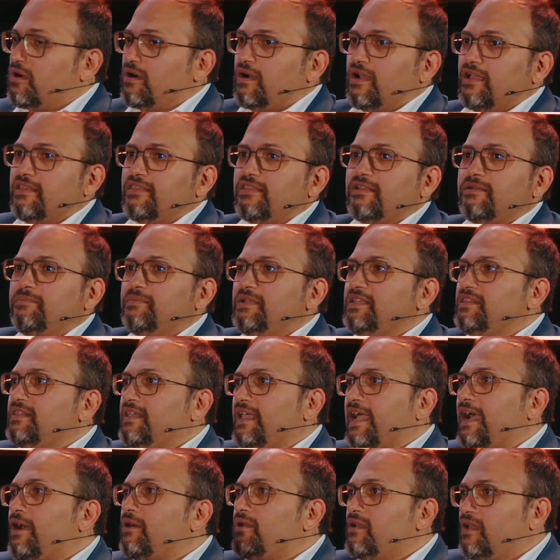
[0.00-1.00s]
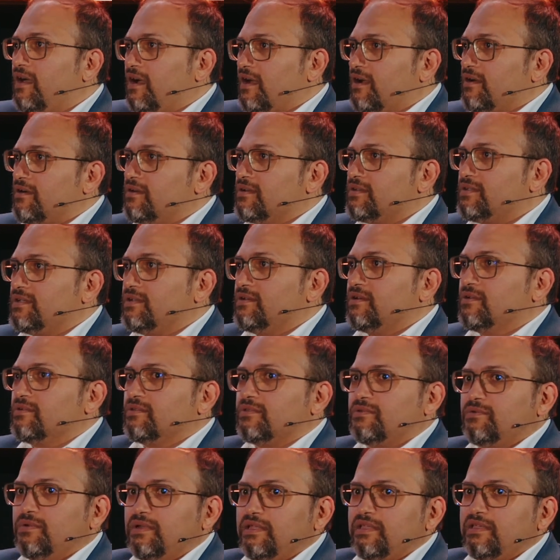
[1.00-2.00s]
and there'll be the outliers, you know,
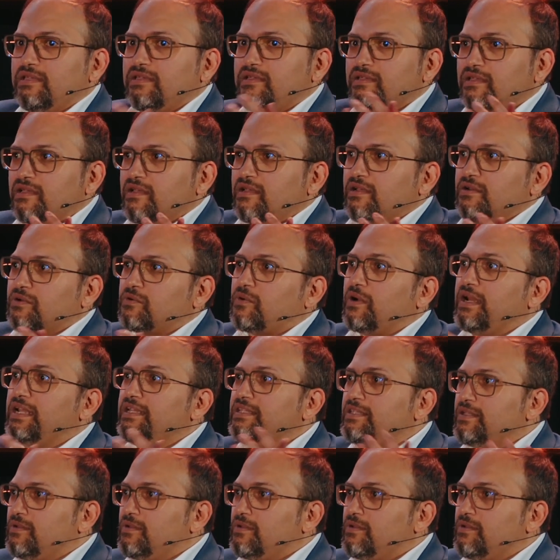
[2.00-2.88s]
the really crazy